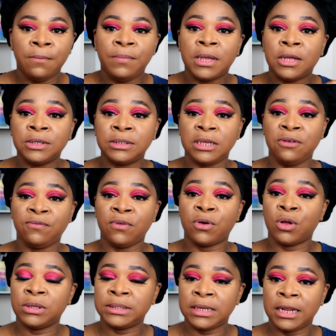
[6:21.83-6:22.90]
Because if the
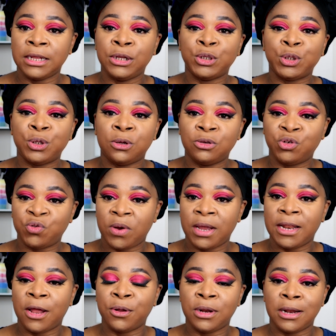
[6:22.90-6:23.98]
concealer does not
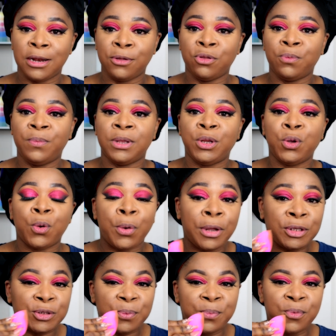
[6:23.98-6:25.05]
dry down a little bit, you're
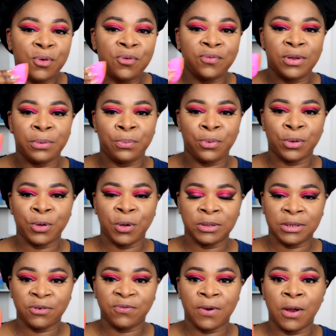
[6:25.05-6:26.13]
going to move the
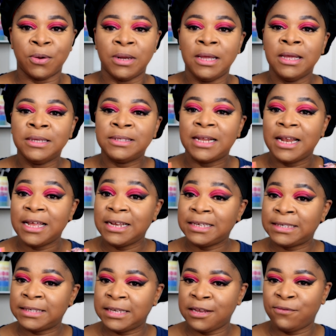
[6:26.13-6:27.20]
product around. So let it
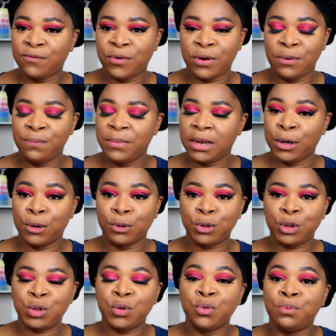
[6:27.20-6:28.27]
sit for a minute or
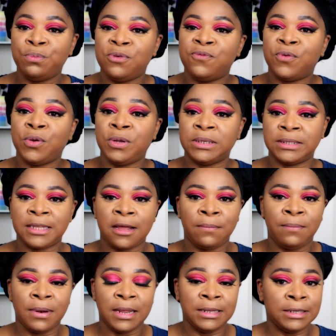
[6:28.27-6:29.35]
two before you start
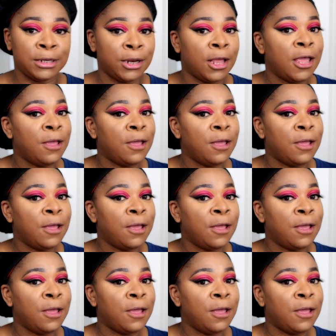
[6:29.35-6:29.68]
blending.